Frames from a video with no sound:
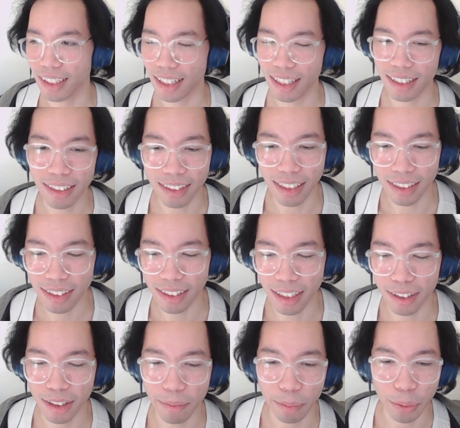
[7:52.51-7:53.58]
I think that's
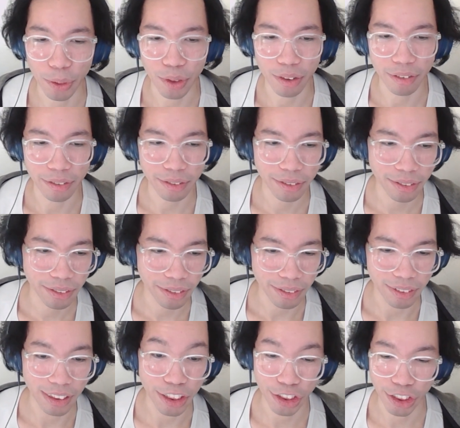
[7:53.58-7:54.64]
not the point of
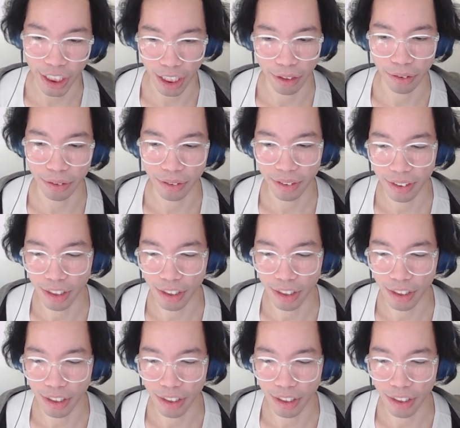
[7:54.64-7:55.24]
this channel.